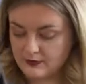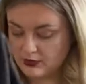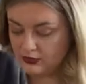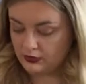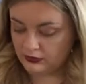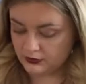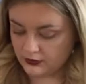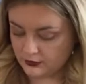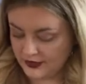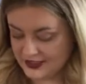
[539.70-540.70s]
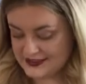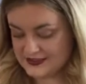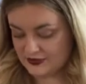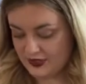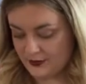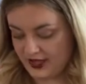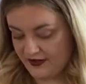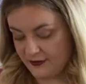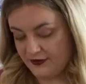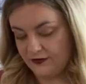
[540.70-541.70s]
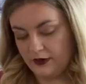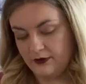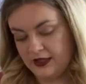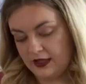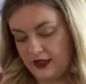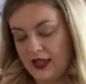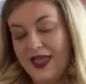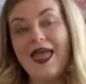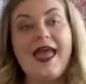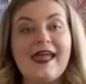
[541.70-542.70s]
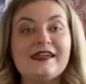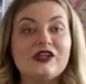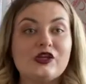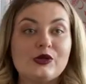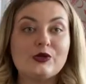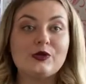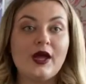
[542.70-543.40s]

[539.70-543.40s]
along on my Instagram, I have been following a new